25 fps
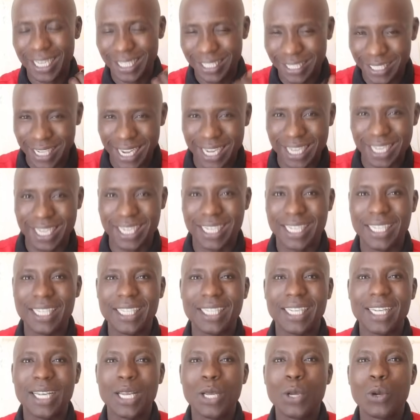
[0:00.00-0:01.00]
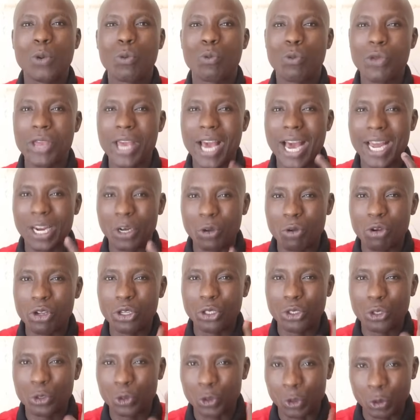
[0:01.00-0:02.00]
exactly we are
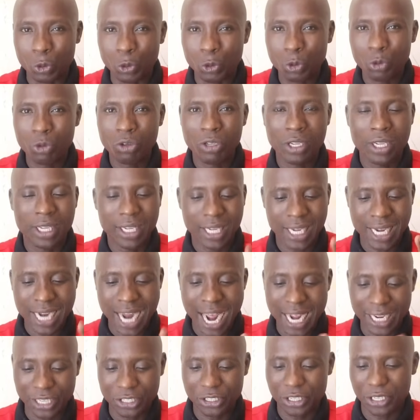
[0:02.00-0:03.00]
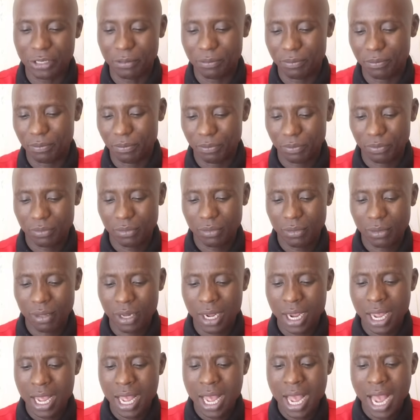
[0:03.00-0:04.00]
going to do in Haiti.
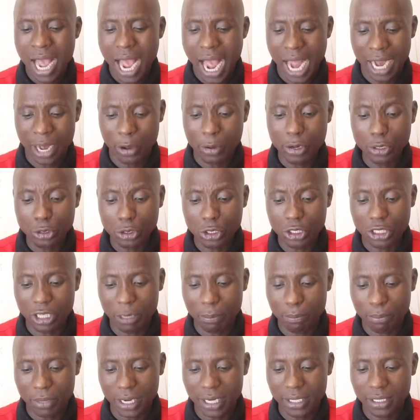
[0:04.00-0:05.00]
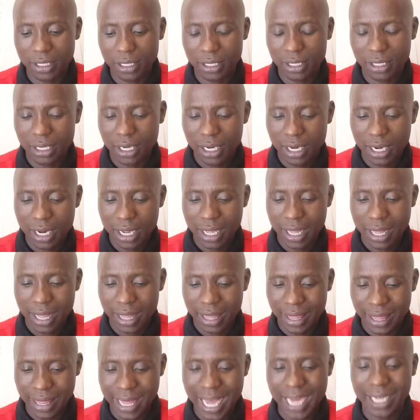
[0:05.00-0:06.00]
And I want to interpret
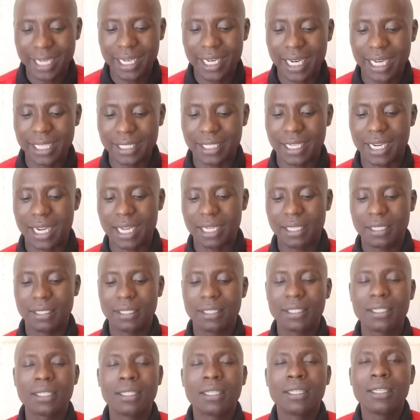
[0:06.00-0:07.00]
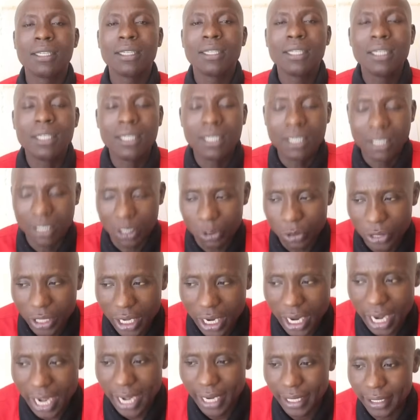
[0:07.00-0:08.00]
that letter
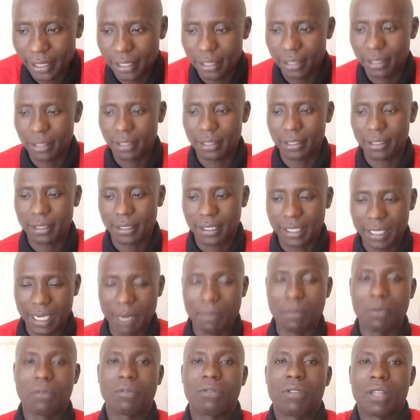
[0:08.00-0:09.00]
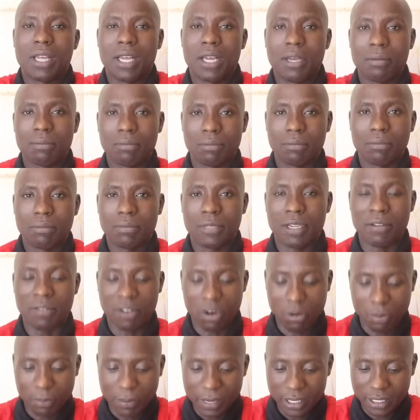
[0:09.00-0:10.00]
looking at some of the
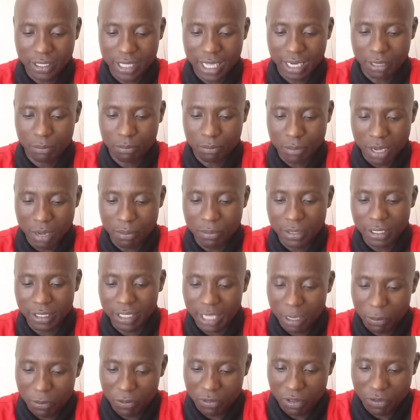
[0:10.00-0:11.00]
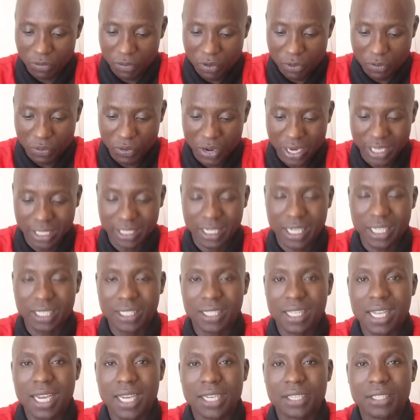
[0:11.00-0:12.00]
developments that maybe some of the few
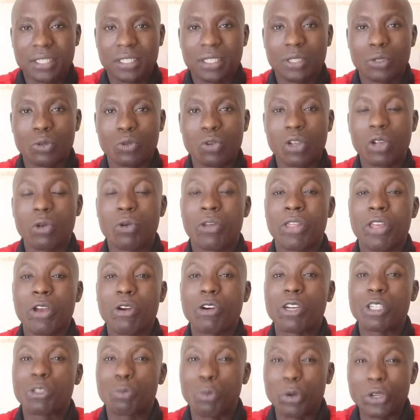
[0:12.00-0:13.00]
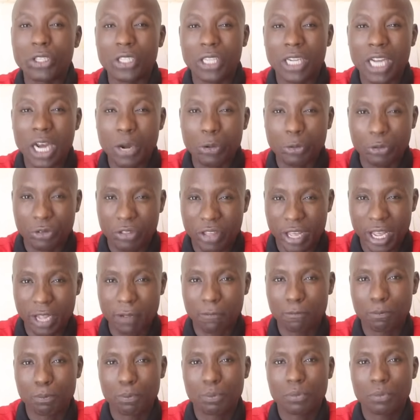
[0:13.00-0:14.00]
factors that Ngugi wa Thion'go is pointing out there.